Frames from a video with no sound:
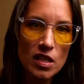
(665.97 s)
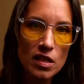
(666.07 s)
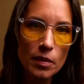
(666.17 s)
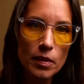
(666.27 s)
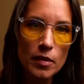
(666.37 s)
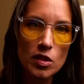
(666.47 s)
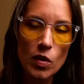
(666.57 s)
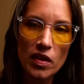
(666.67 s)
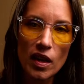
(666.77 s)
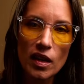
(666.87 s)
supplements
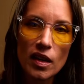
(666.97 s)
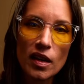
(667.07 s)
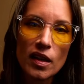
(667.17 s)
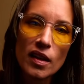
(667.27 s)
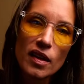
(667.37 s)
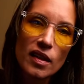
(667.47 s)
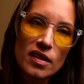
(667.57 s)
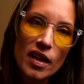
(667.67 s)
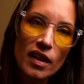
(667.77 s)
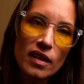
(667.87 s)
with it.
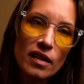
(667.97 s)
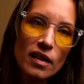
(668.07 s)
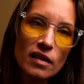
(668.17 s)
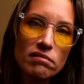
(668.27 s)
It's like, I